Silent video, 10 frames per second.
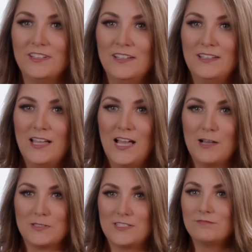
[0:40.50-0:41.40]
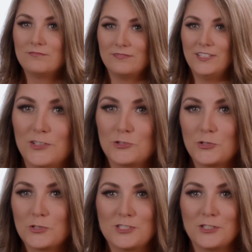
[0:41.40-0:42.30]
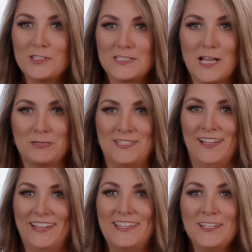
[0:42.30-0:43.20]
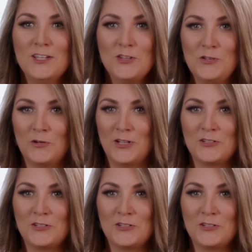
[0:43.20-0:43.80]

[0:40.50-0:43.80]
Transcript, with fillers: and I was ill towards her because I was like, you don't